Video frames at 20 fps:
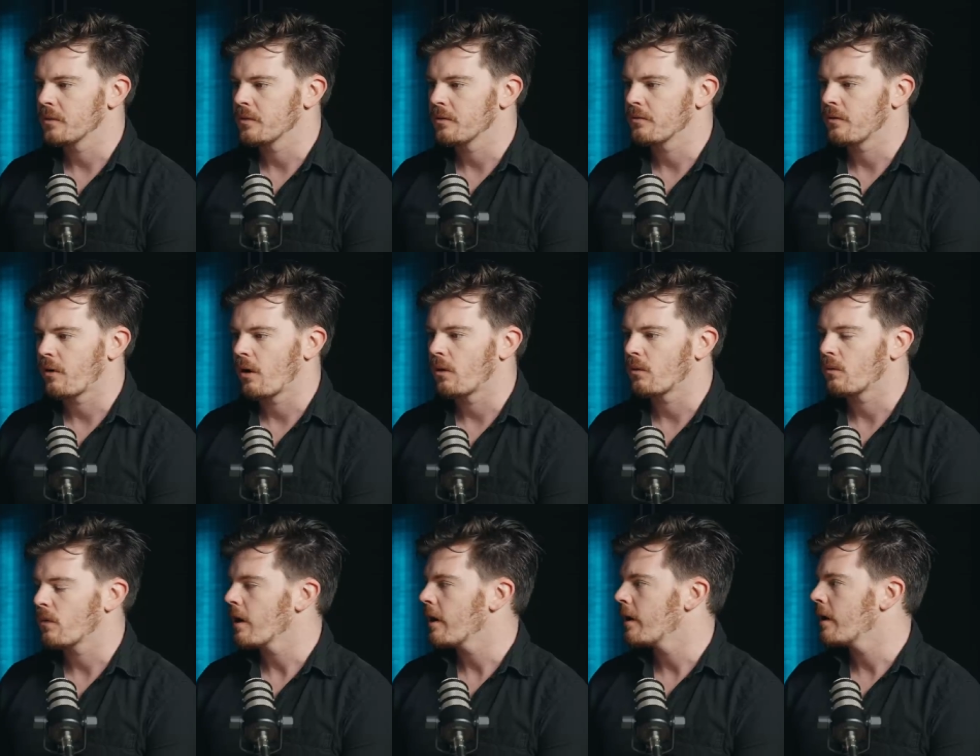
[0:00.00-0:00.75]
the far
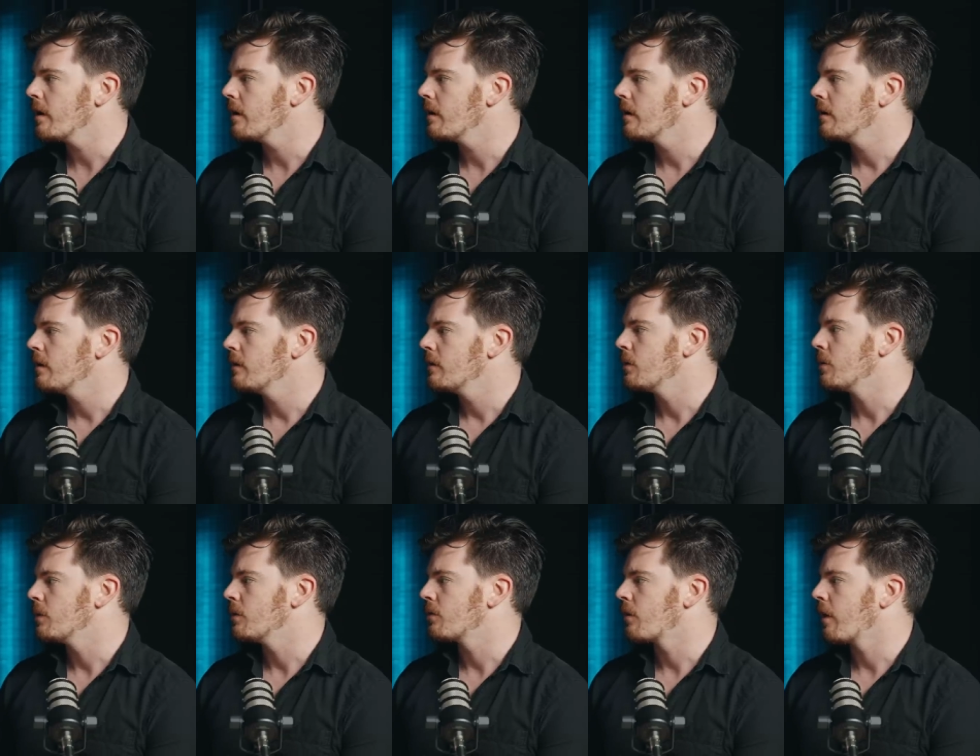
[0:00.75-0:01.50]
right mm-hmm.
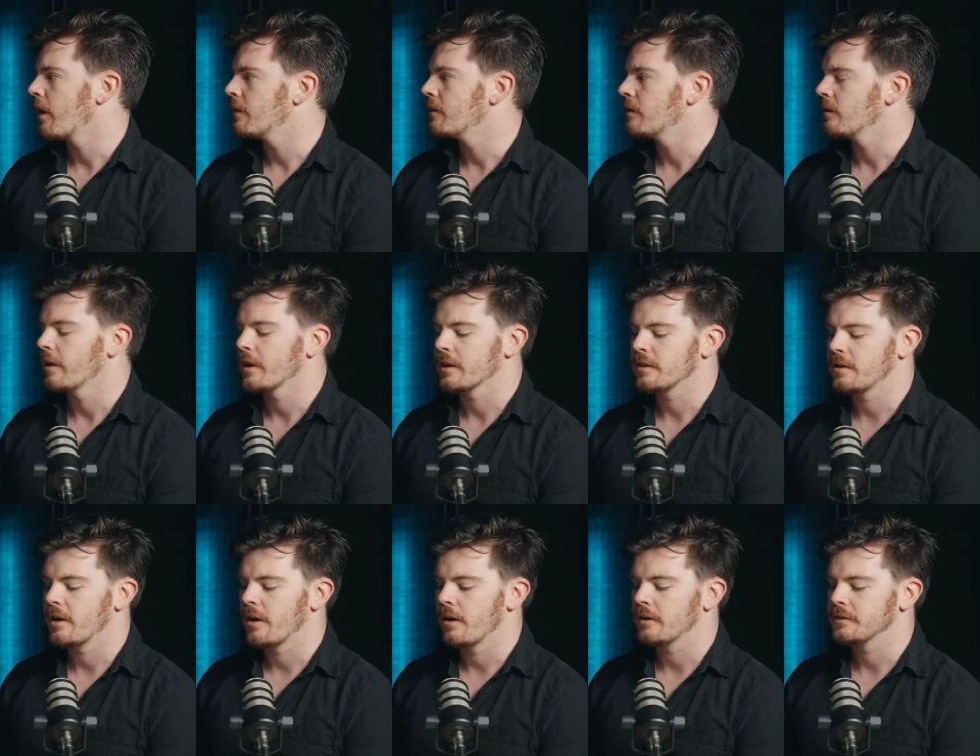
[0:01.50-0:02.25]
who are trying mm-hmm. to like
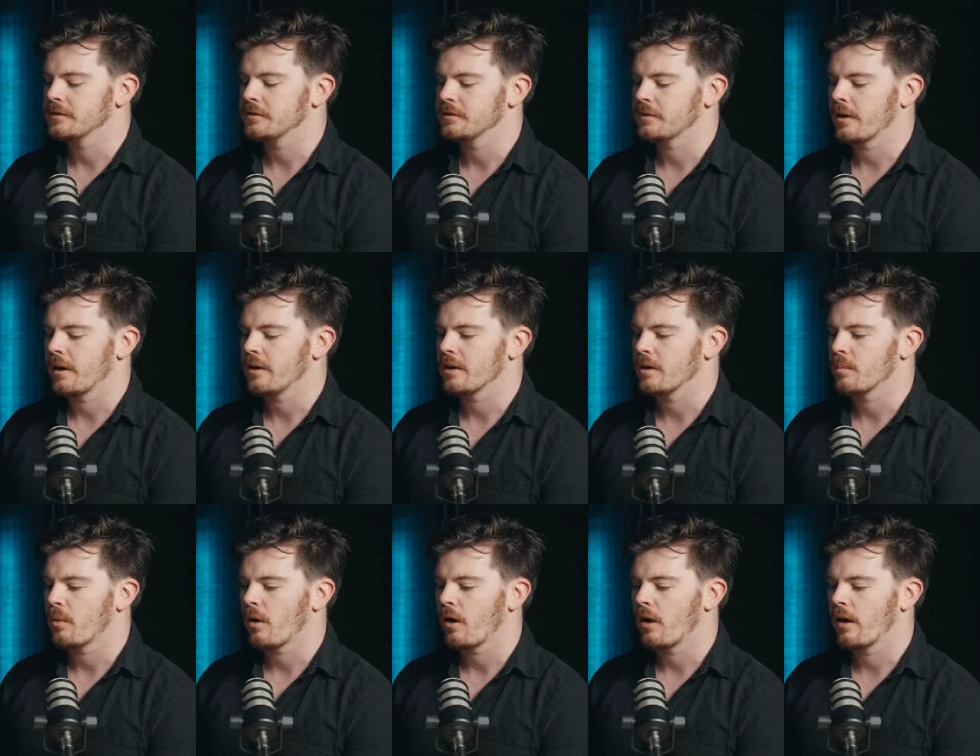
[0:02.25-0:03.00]
tear society
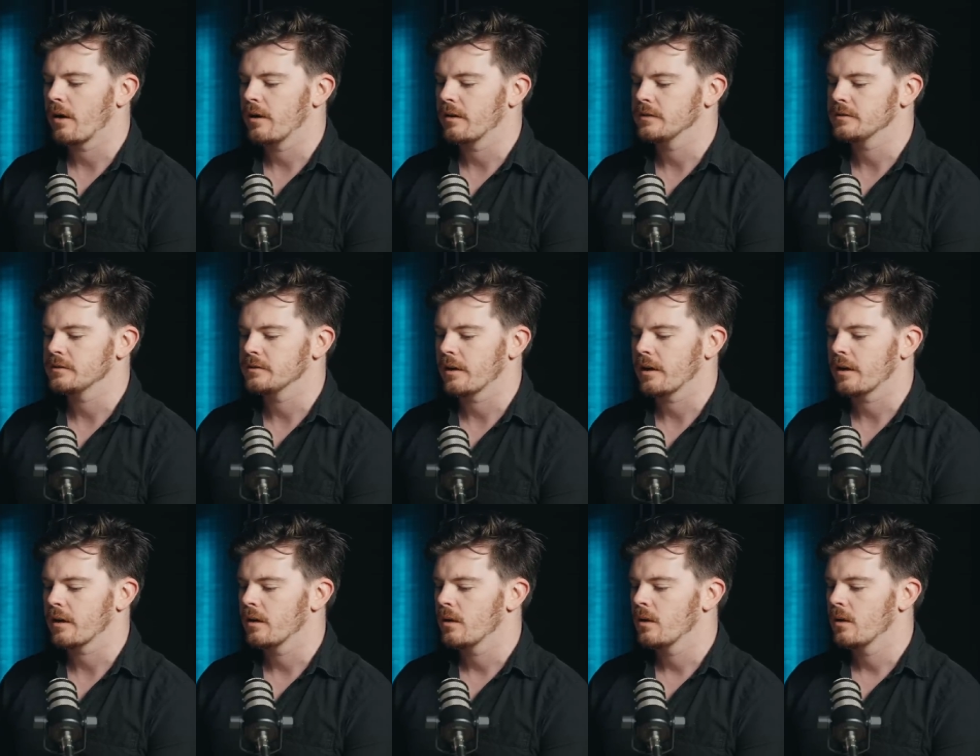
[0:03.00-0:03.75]
apart. And it's like,